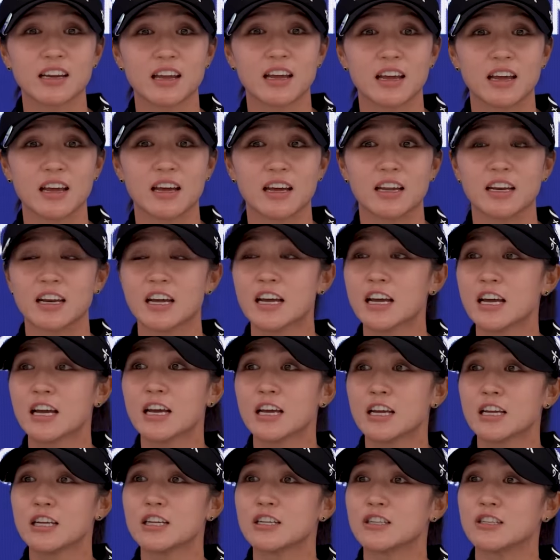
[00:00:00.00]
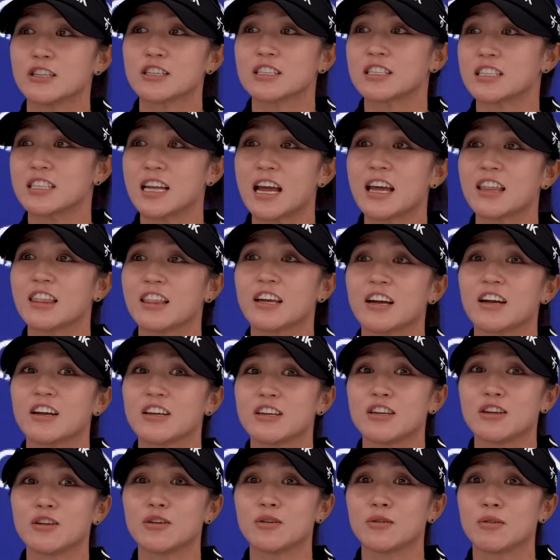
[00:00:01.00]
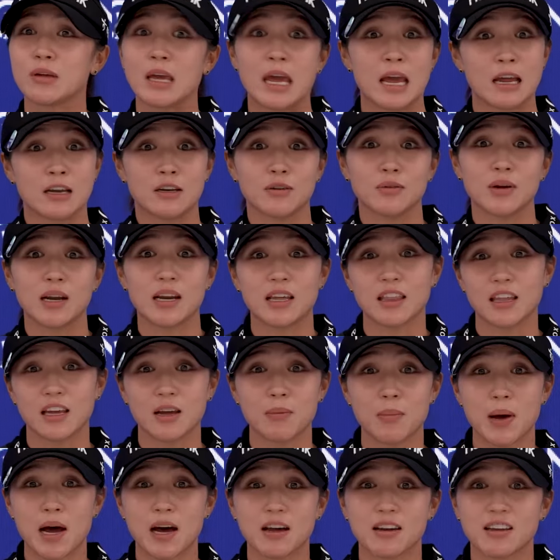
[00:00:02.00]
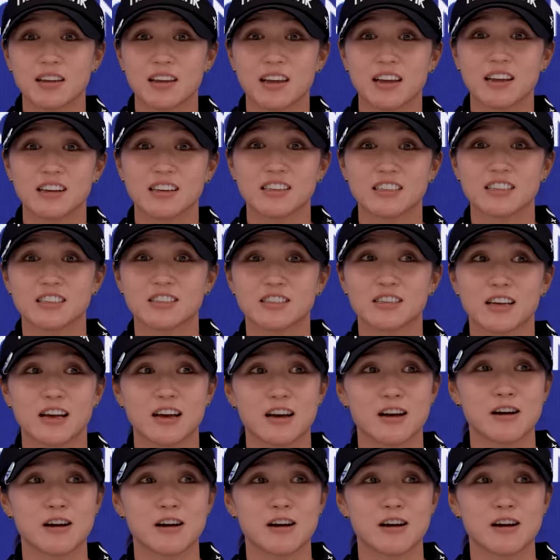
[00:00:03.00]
And you just stand there and you can't do anything about it, and it's